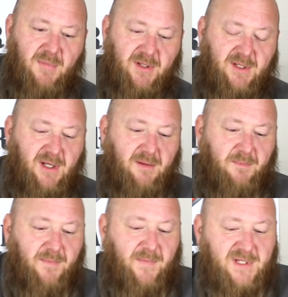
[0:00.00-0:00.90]
But
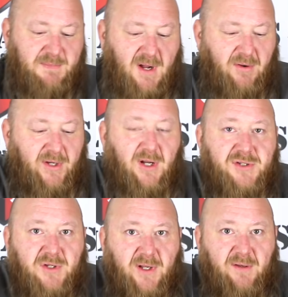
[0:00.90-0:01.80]
this mount you can
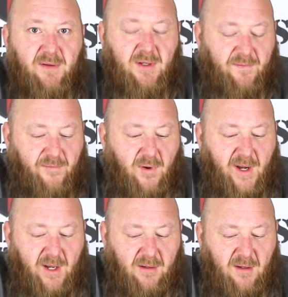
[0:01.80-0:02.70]
also get for
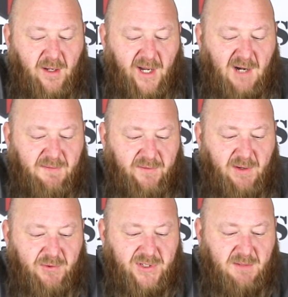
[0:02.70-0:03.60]
a
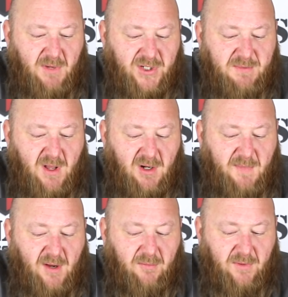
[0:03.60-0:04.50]
AR-15, which is a much smaller
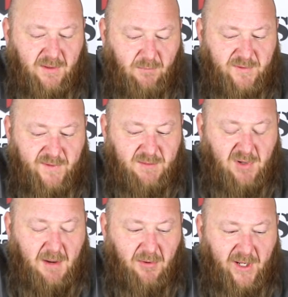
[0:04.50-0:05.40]
mount which fits
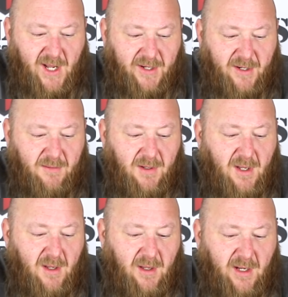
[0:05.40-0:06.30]
properly on here,
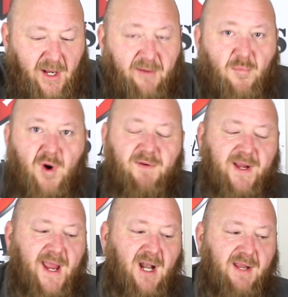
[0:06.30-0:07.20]
and it have more of a
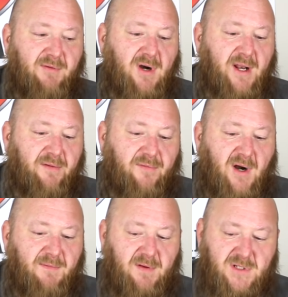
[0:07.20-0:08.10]
cantilever on the
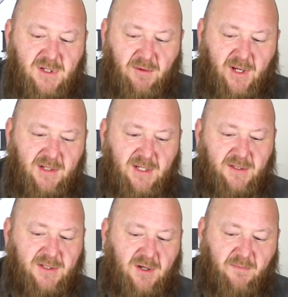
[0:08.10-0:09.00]
front of it, so it can set
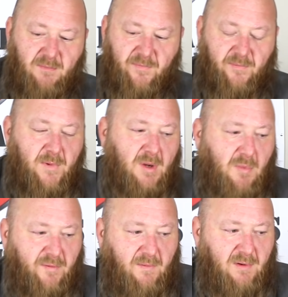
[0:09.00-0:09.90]
the scope
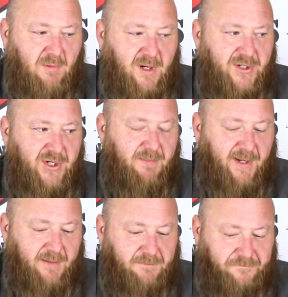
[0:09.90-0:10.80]
more forward where it should
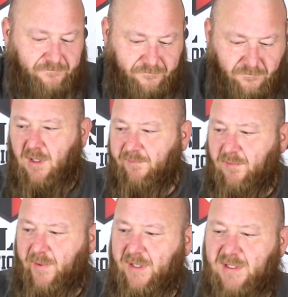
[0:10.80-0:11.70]
be. Now
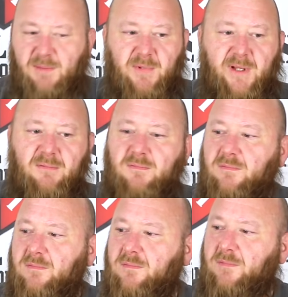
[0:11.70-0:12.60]
for reassembly,
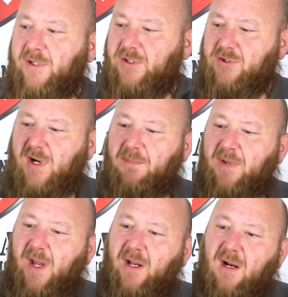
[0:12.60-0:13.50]
you just drop
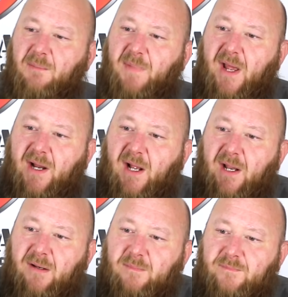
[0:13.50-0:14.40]
the handguard back
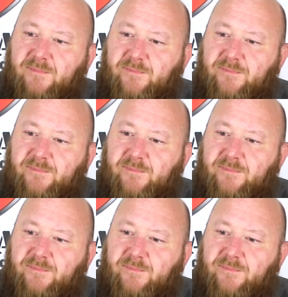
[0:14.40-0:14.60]
on.